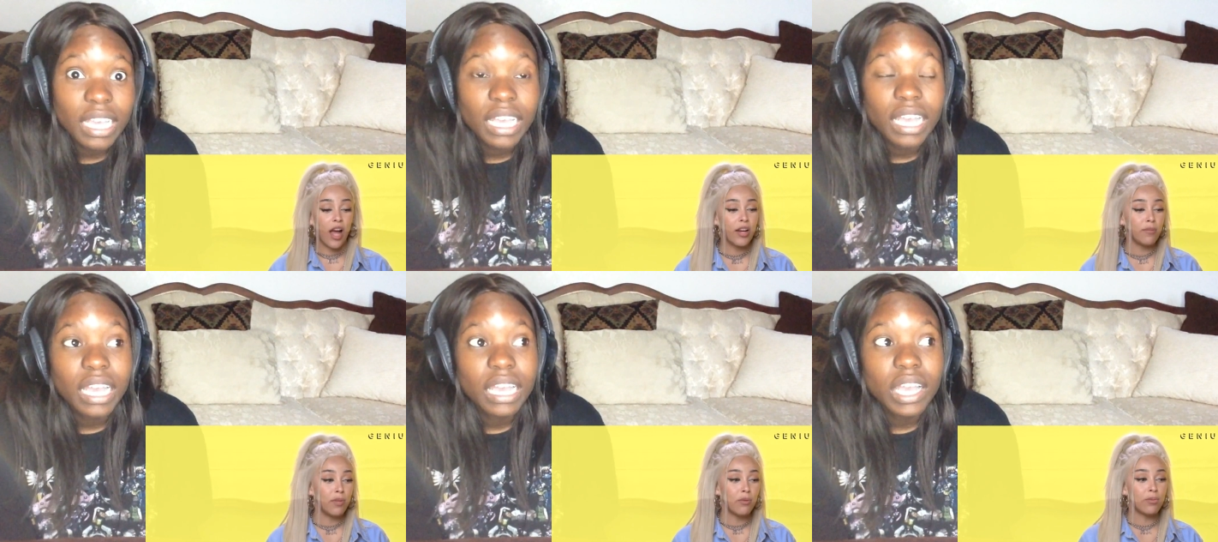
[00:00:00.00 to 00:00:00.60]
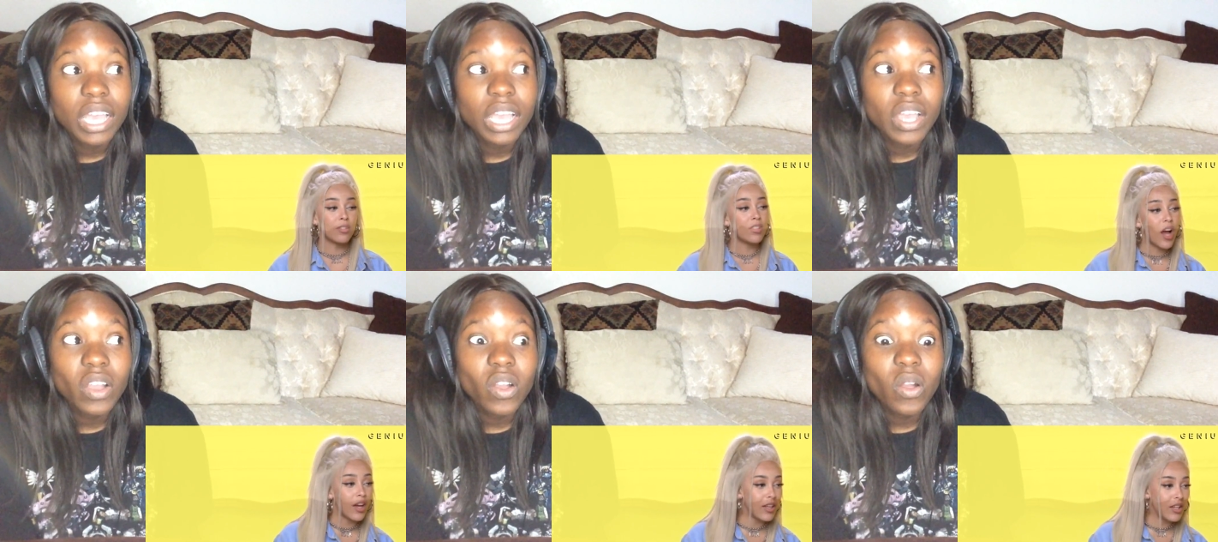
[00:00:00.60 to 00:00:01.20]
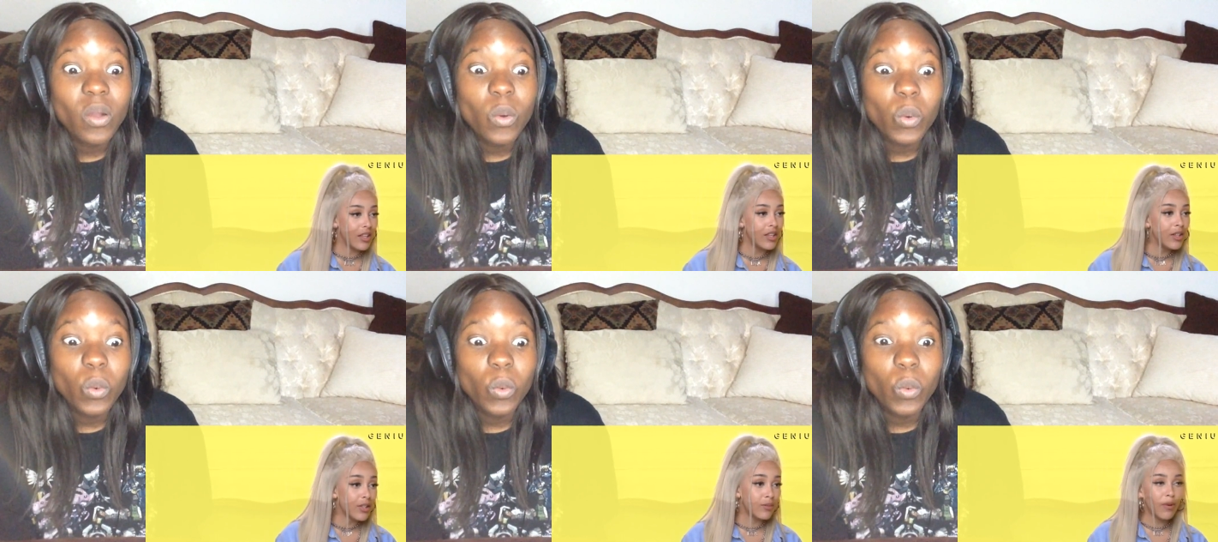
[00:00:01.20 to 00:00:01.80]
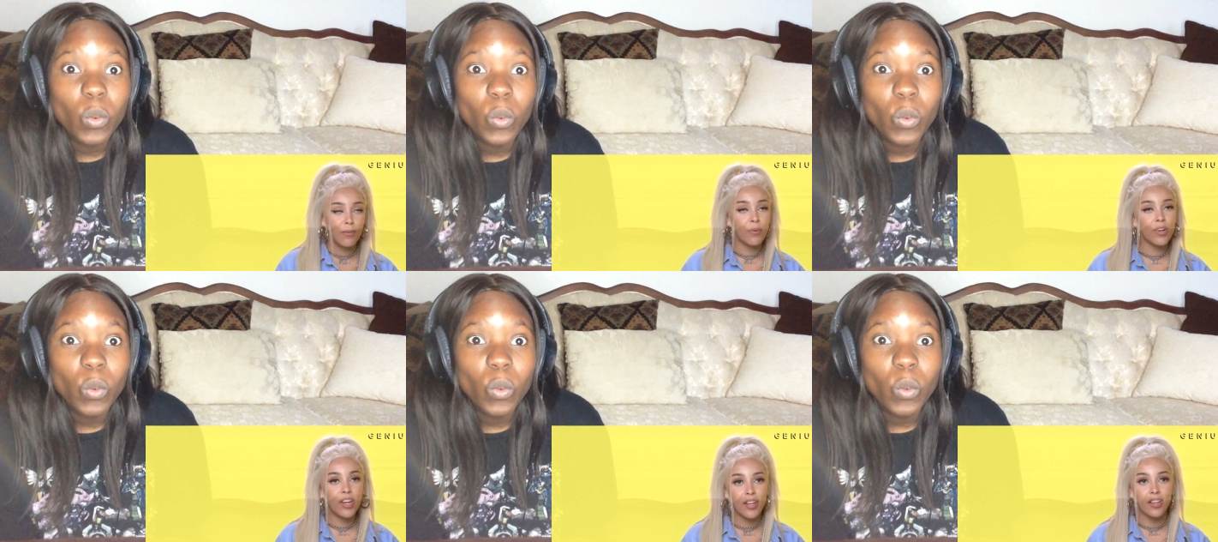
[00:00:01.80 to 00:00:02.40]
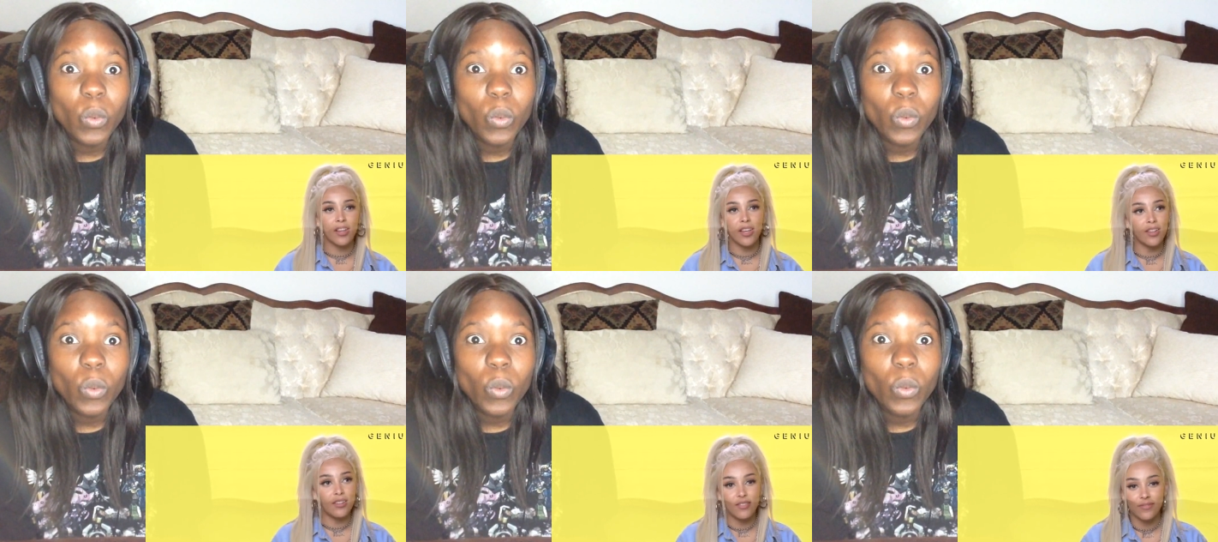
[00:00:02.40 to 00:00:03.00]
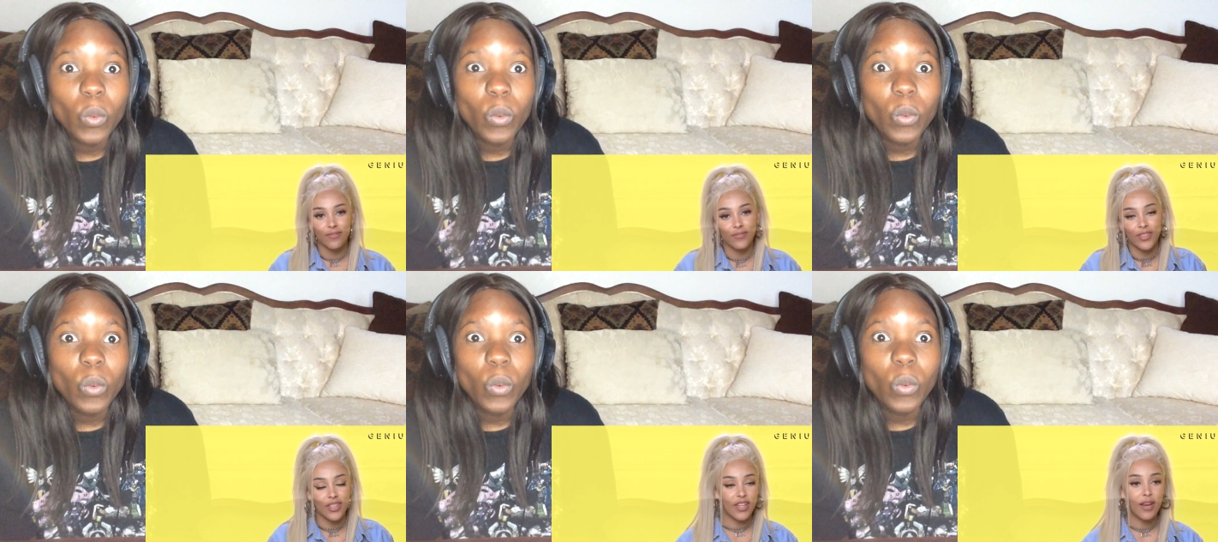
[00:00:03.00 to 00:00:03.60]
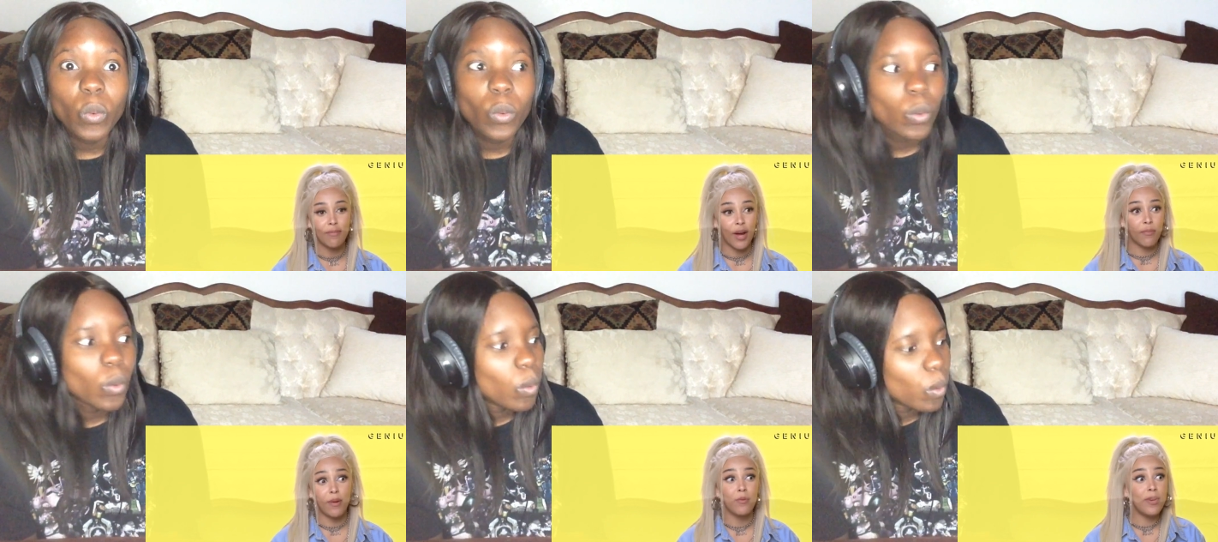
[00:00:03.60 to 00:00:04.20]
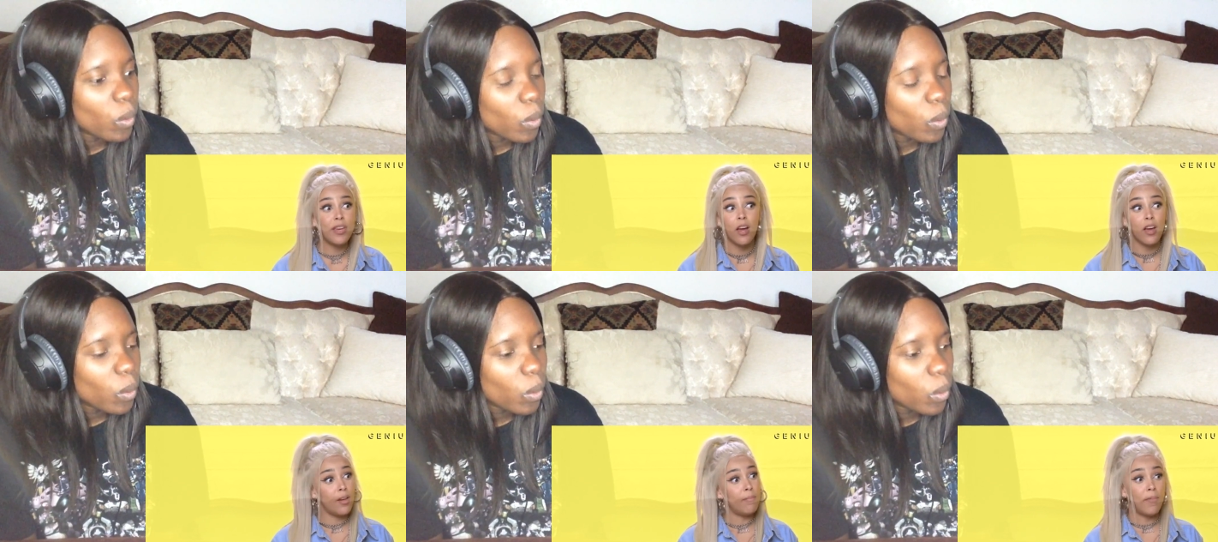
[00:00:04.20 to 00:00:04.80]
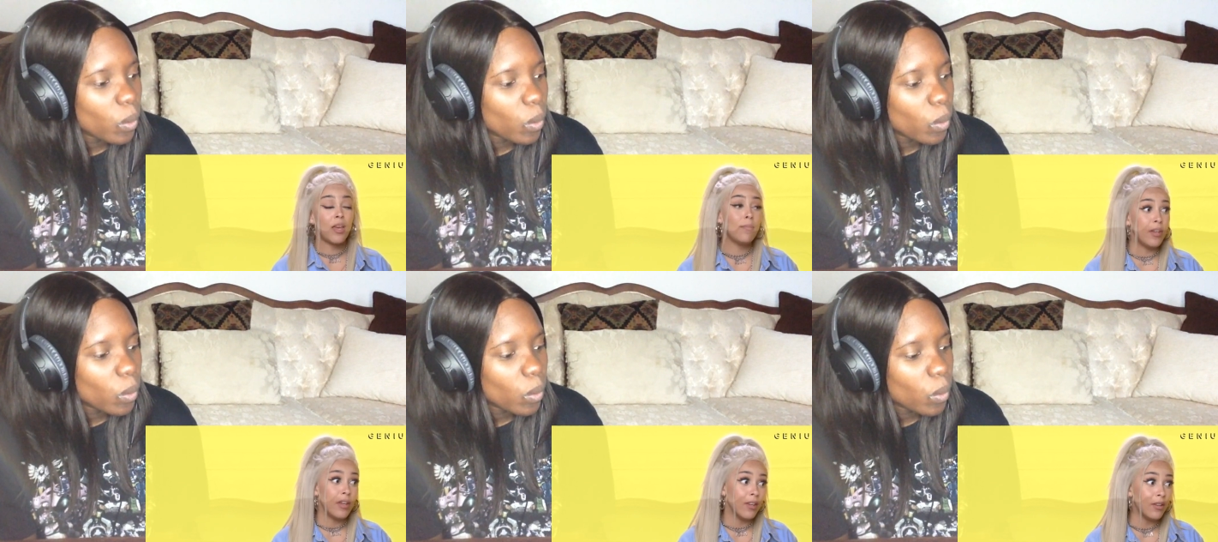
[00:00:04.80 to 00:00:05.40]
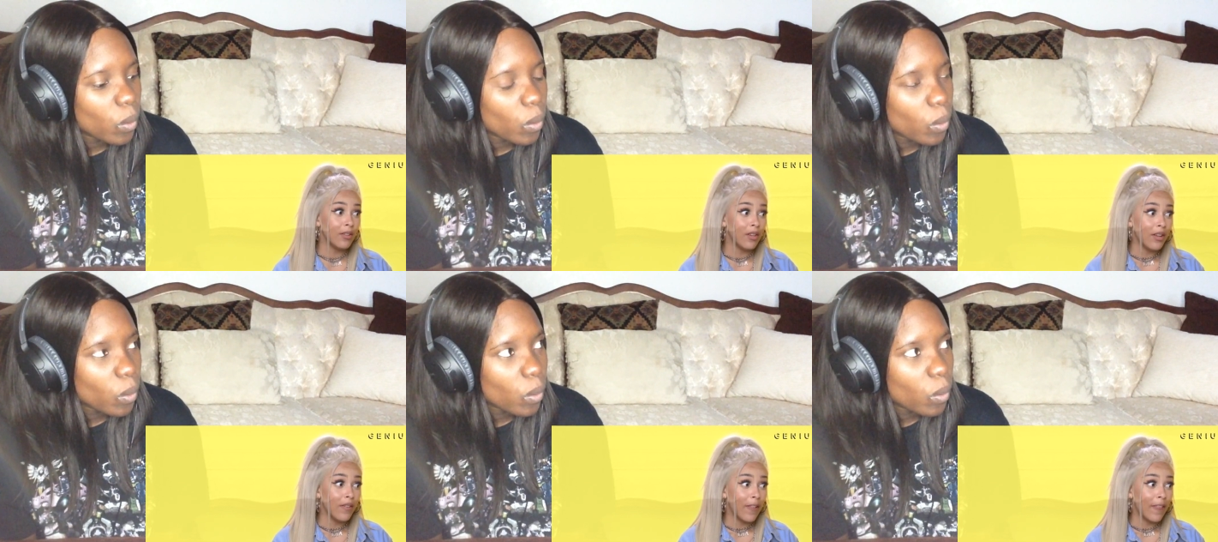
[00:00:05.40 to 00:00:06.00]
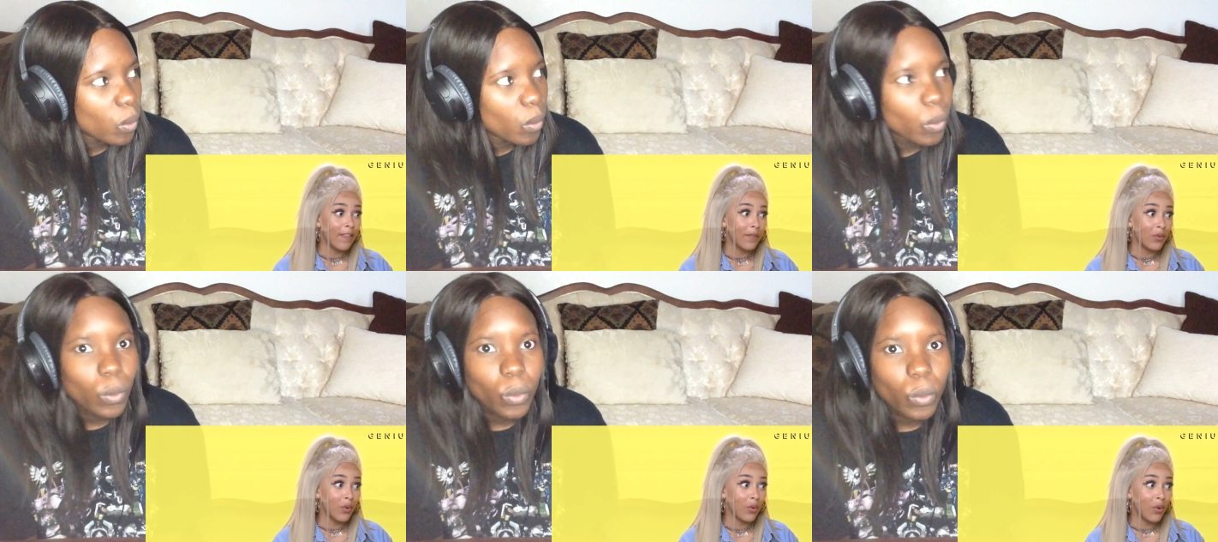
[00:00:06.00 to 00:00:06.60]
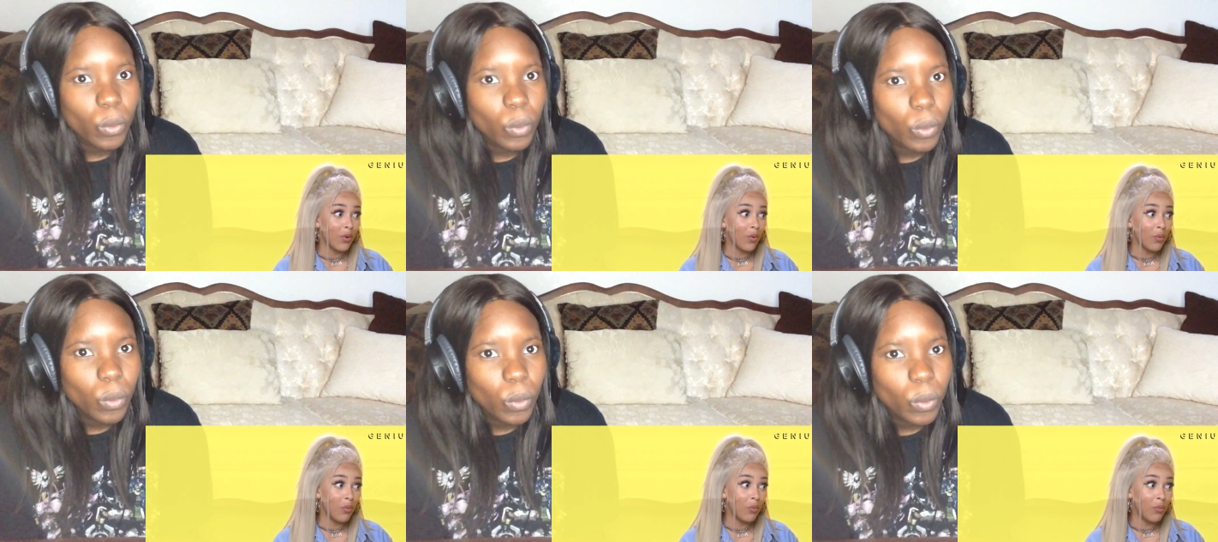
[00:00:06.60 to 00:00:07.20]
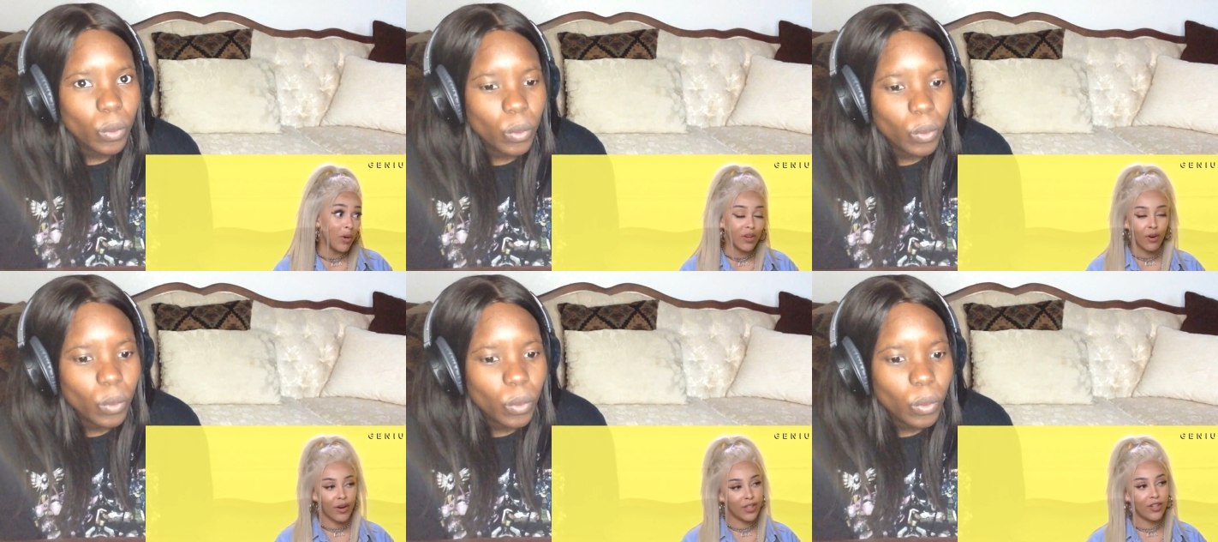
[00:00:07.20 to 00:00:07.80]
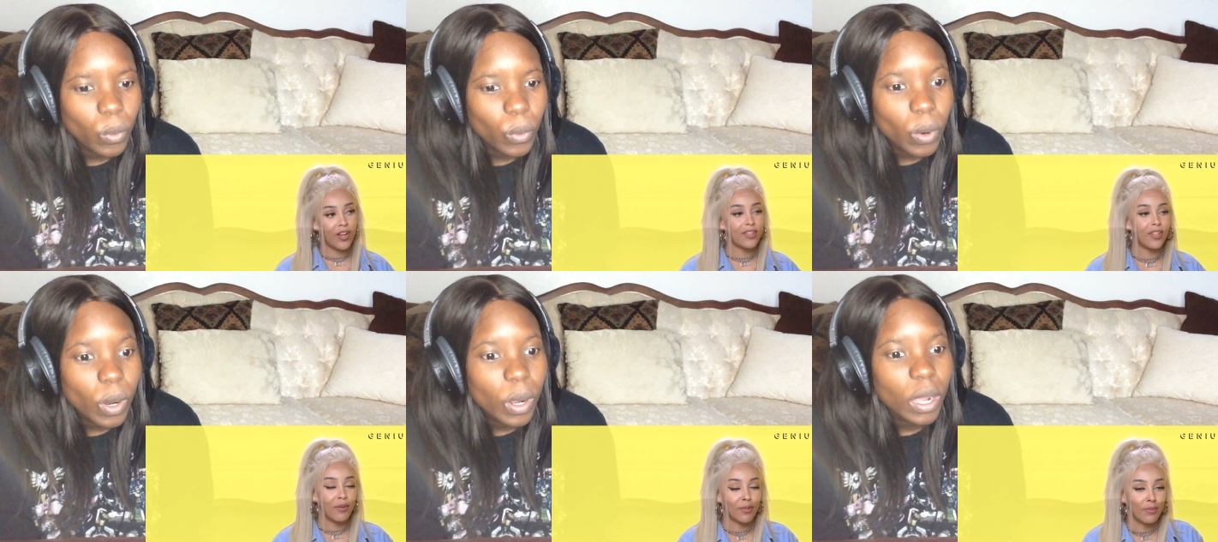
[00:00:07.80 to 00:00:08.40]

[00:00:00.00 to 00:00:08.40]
Speaker 1: like side of me with sake. So maybe we're getting lit the same night. Maybe we, maybe. No, I should